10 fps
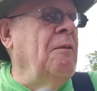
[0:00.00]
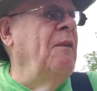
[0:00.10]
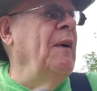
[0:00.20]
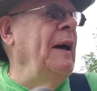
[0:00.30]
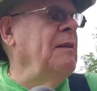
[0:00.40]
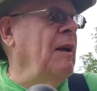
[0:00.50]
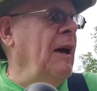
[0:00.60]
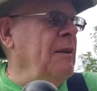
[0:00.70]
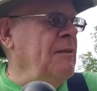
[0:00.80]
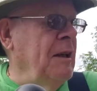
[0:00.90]

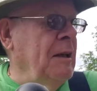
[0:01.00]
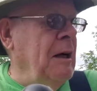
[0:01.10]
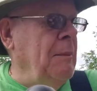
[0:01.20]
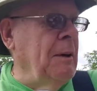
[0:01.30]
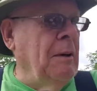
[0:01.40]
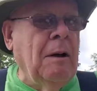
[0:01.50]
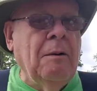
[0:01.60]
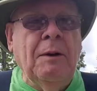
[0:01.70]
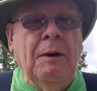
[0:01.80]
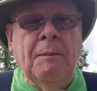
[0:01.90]
fantastic cup of
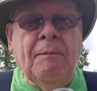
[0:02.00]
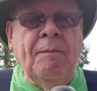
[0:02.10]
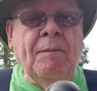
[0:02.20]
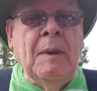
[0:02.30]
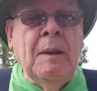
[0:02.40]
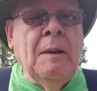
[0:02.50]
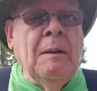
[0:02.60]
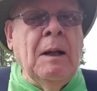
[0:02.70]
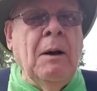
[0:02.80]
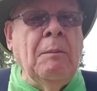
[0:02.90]
coffee.
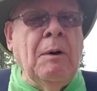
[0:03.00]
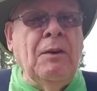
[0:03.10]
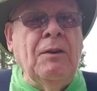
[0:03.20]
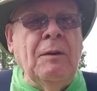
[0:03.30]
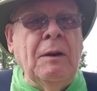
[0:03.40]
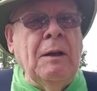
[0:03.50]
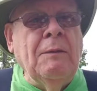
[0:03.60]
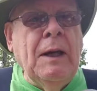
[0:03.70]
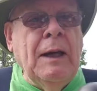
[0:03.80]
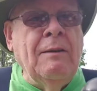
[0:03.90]
Now I must give
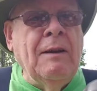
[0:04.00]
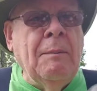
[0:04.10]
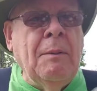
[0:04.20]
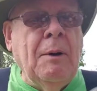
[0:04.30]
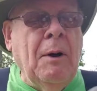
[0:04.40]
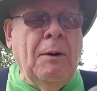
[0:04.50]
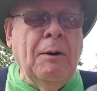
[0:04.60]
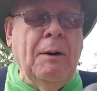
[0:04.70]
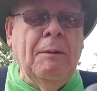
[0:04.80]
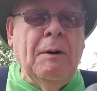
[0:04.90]
a heads up,
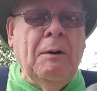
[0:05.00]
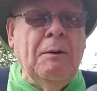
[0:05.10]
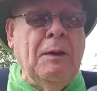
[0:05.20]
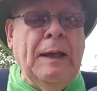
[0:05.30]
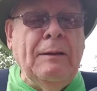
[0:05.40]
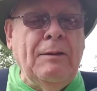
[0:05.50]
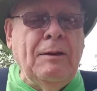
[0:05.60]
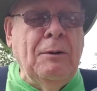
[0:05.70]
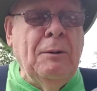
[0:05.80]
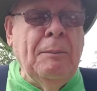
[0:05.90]
thanks
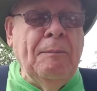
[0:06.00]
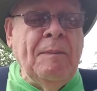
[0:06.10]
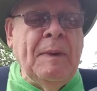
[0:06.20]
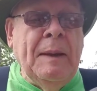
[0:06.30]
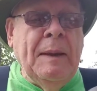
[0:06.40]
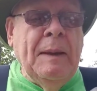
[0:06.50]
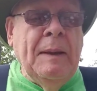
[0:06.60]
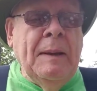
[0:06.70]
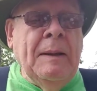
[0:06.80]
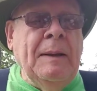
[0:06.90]
to
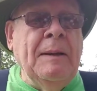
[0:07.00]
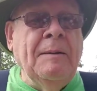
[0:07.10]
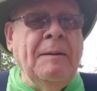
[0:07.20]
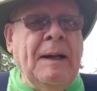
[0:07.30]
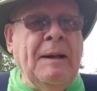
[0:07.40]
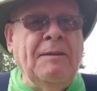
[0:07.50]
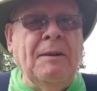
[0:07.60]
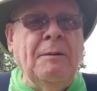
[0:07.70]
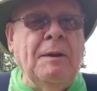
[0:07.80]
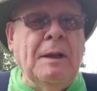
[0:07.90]

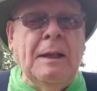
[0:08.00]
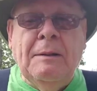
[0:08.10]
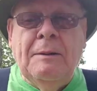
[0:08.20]
International Delight.